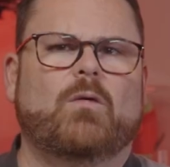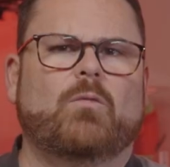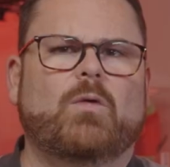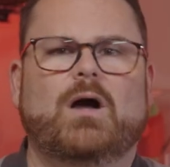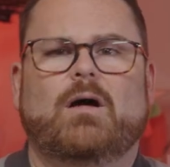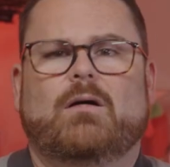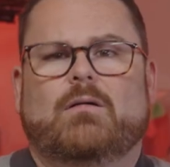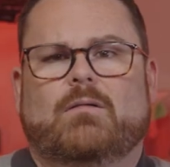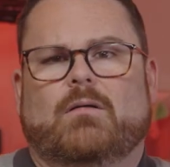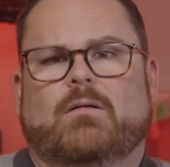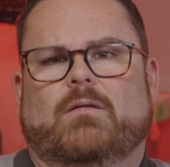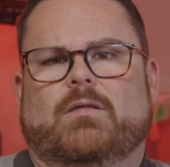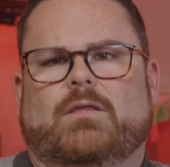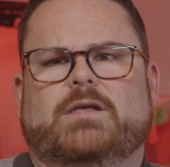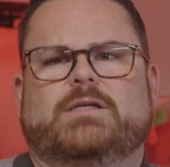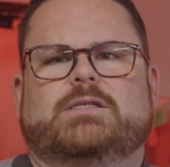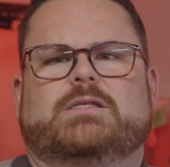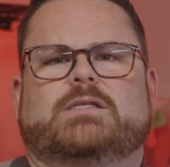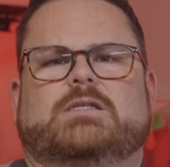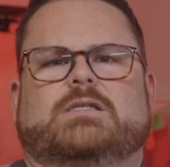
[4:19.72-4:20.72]
Well,
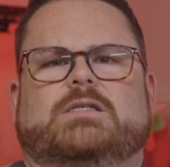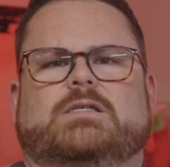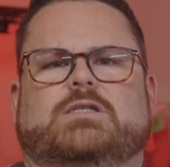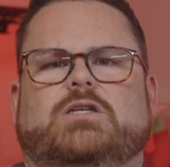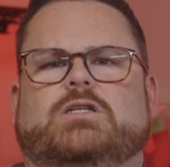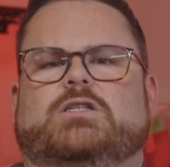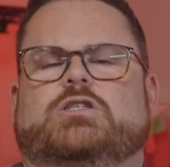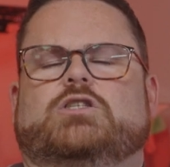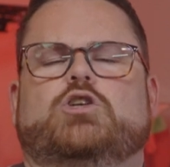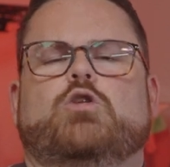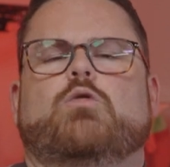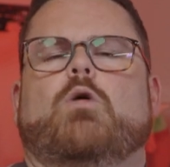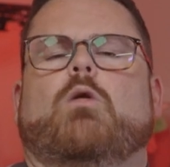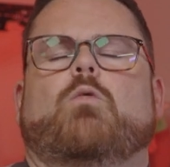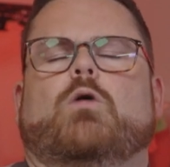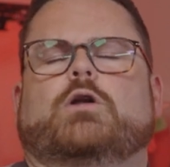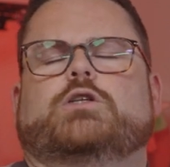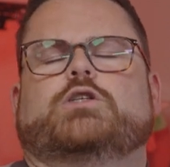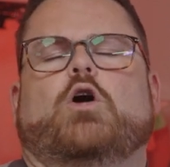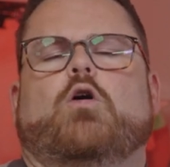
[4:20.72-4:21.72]
let's just do
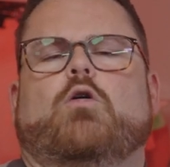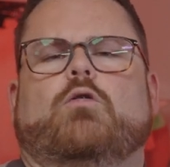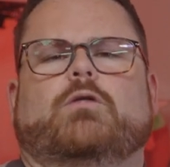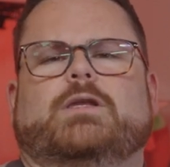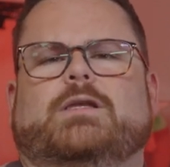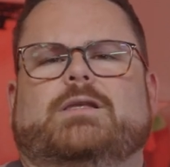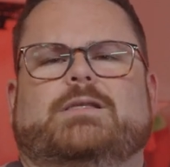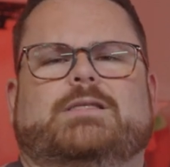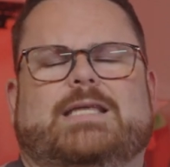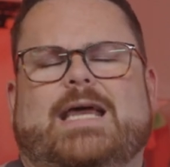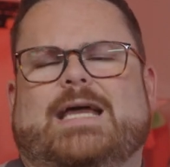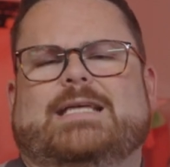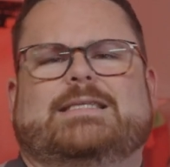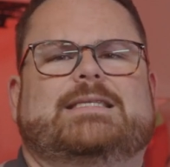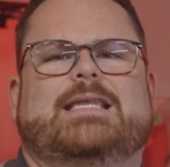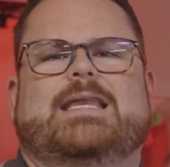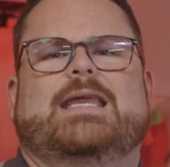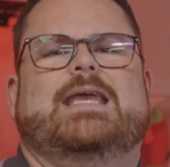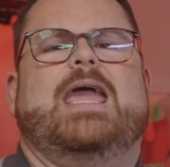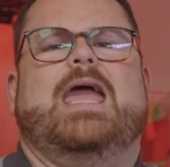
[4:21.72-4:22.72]
what we're told and
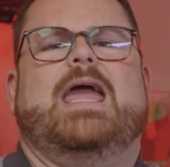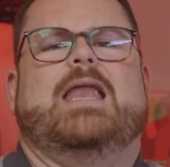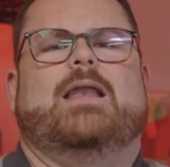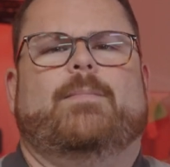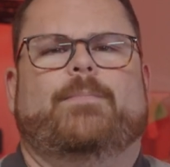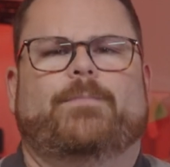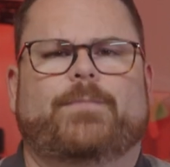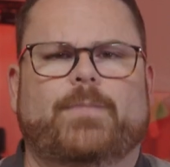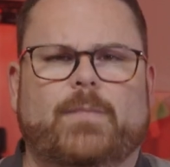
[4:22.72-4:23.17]
test it again.